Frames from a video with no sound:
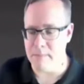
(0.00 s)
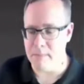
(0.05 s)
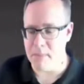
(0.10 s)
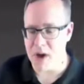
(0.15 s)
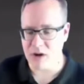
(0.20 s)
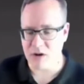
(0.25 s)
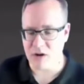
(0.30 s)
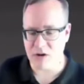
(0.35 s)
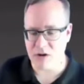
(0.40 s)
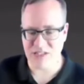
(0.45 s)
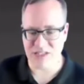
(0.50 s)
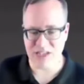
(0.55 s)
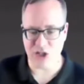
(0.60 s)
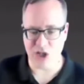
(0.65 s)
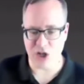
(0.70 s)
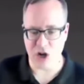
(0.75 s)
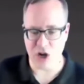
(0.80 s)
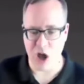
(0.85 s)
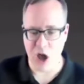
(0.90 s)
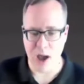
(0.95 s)

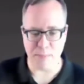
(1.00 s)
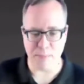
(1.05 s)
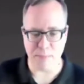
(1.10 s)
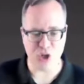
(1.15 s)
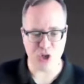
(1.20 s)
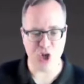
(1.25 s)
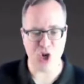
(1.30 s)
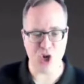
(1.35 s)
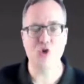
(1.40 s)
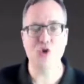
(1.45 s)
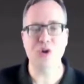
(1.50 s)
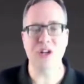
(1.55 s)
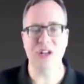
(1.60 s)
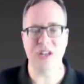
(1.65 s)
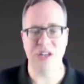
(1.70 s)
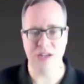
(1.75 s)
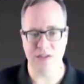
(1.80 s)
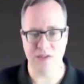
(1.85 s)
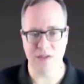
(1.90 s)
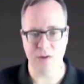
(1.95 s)
modernization
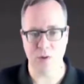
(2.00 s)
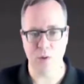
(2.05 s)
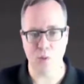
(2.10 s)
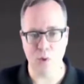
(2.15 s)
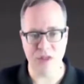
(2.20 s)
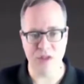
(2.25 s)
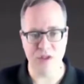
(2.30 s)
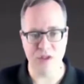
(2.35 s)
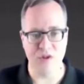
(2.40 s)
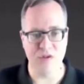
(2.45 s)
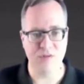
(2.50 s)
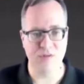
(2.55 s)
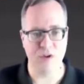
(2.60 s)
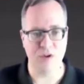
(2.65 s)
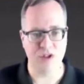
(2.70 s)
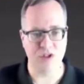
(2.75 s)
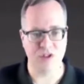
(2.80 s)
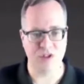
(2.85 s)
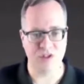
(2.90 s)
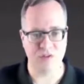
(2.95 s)
opportunities with new
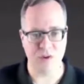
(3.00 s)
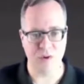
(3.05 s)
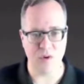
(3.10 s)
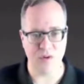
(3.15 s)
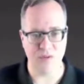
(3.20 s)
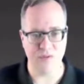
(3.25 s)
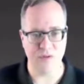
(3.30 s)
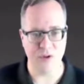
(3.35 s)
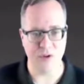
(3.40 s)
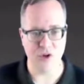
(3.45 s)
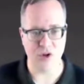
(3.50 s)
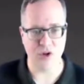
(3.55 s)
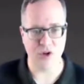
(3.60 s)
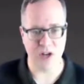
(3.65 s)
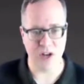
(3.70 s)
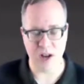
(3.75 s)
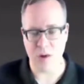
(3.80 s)
versions of Cold Fusion,